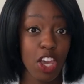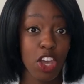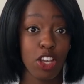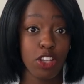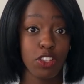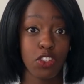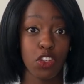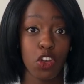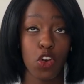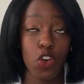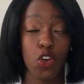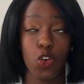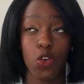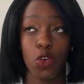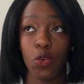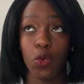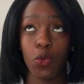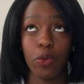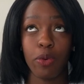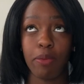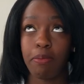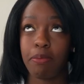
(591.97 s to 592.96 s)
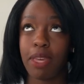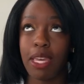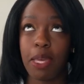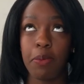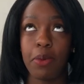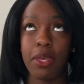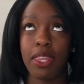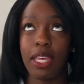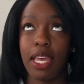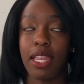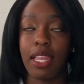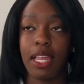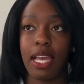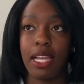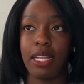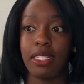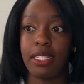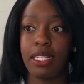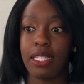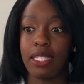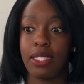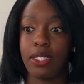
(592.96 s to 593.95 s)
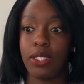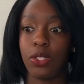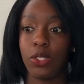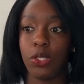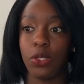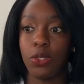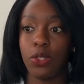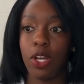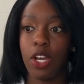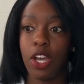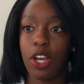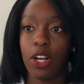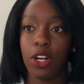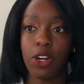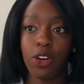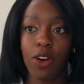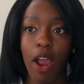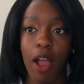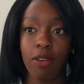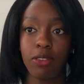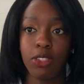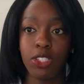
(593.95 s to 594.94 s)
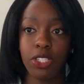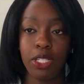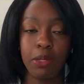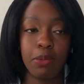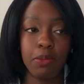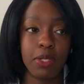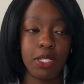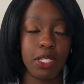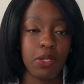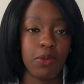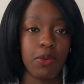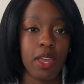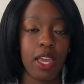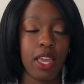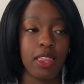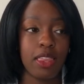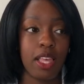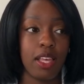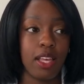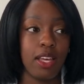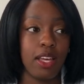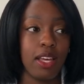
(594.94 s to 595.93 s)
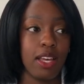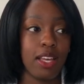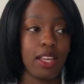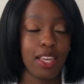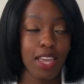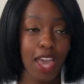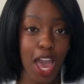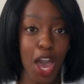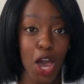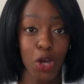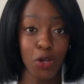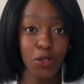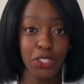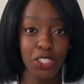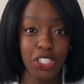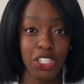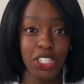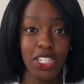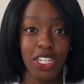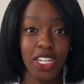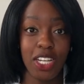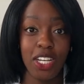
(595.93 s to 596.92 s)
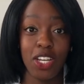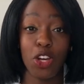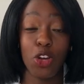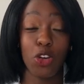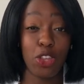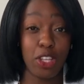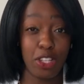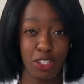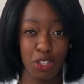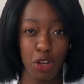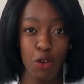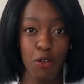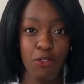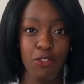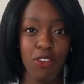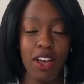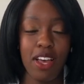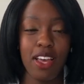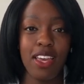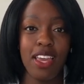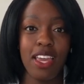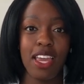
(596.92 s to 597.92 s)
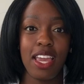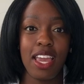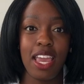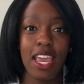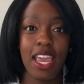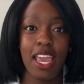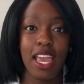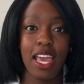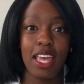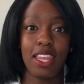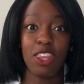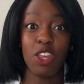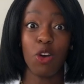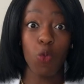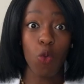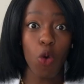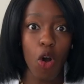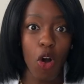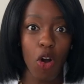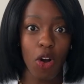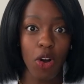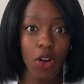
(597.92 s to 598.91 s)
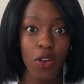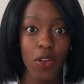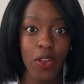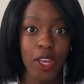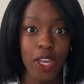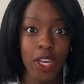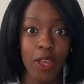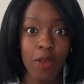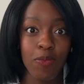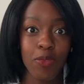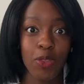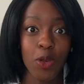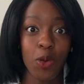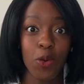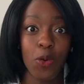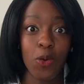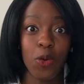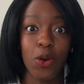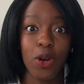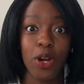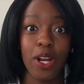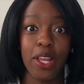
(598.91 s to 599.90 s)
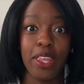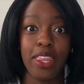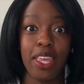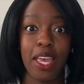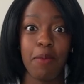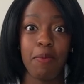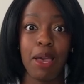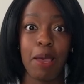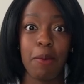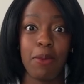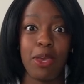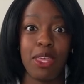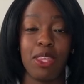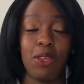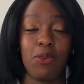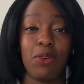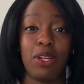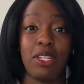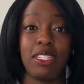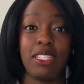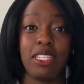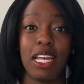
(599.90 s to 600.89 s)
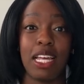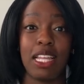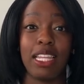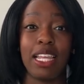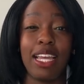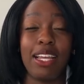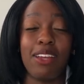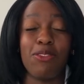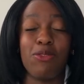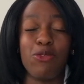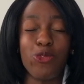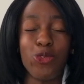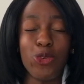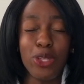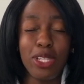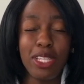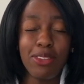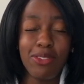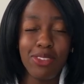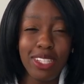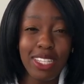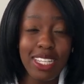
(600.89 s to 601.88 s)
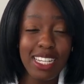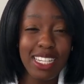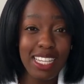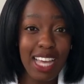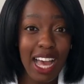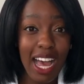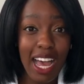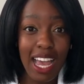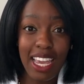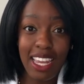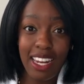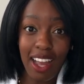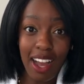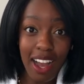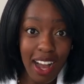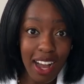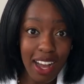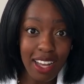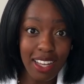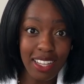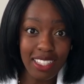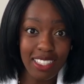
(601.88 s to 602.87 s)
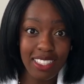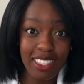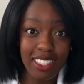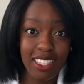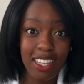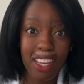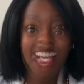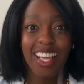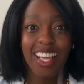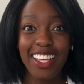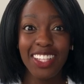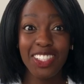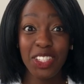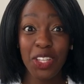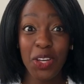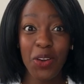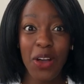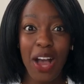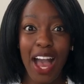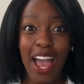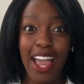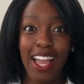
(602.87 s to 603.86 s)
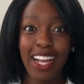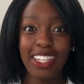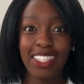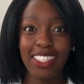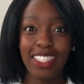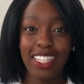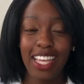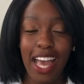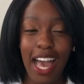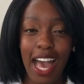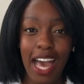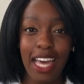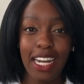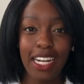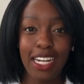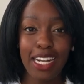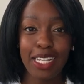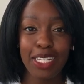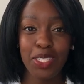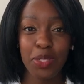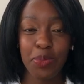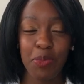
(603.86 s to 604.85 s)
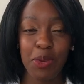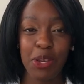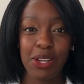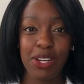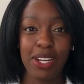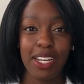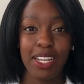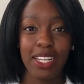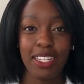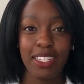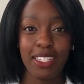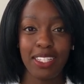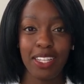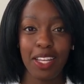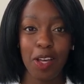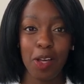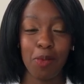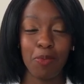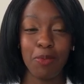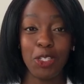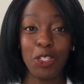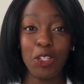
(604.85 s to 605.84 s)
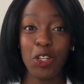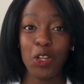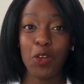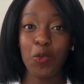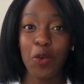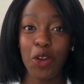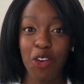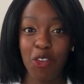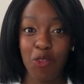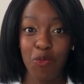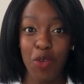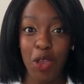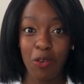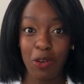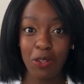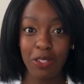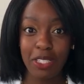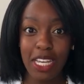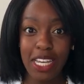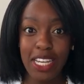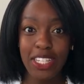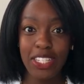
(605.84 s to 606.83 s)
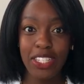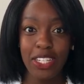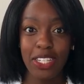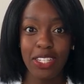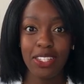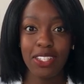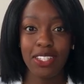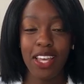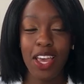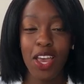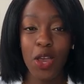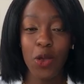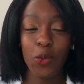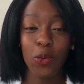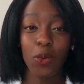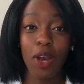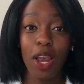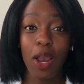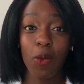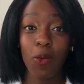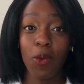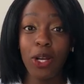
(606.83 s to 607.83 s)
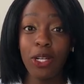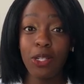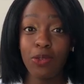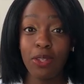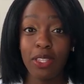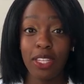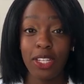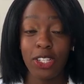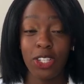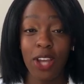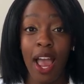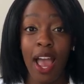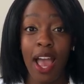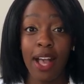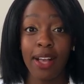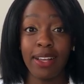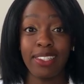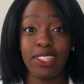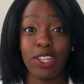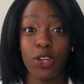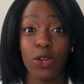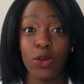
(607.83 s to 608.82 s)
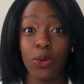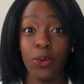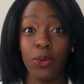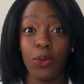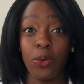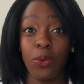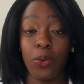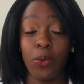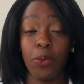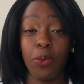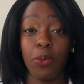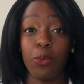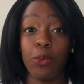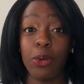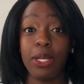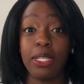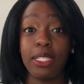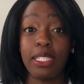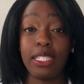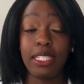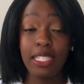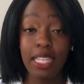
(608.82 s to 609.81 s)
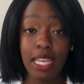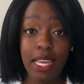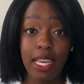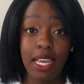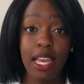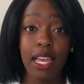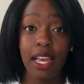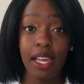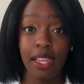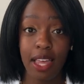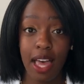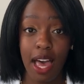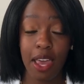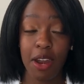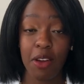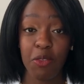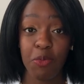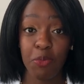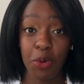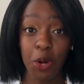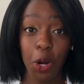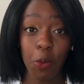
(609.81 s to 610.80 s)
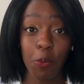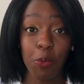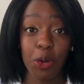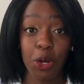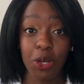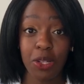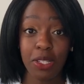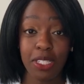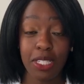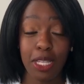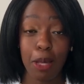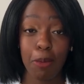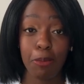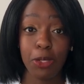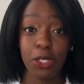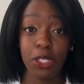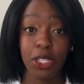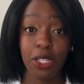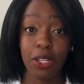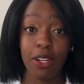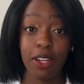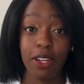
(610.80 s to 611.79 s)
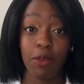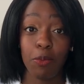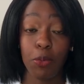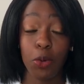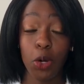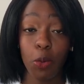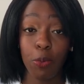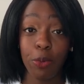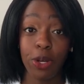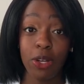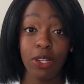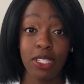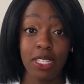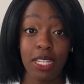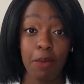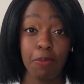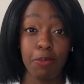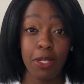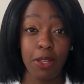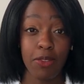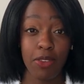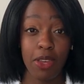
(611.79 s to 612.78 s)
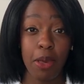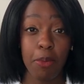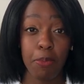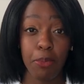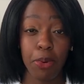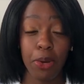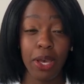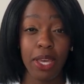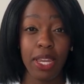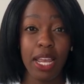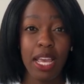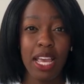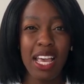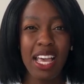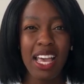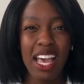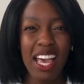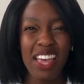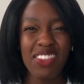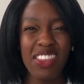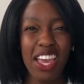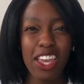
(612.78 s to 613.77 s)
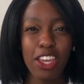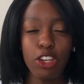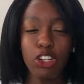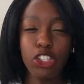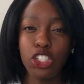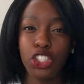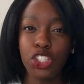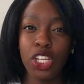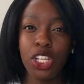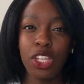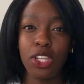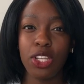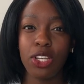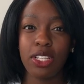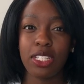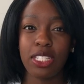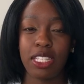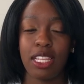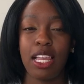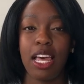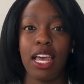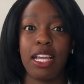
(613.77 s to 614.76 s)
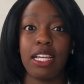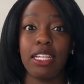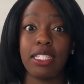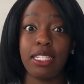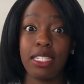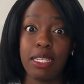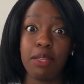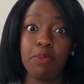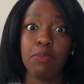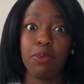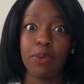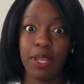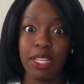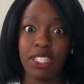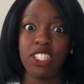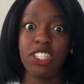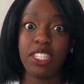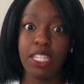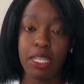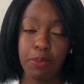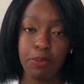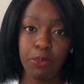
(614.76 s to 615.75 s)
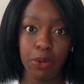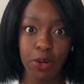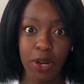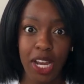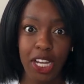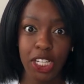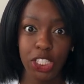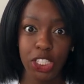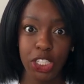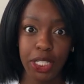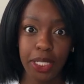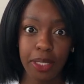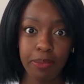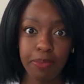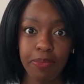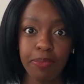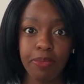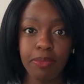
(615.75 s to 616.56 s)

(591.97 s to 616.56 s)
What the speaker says: So maybe they like to crouch in between the couch or the sofa and the wall. Or they might be the ones that like really, really tight hugs. So I actually had an experience during one of my rotations where I worked with a child who was seeking a lot of proprioceptive input. And that usually looks like deep pressure.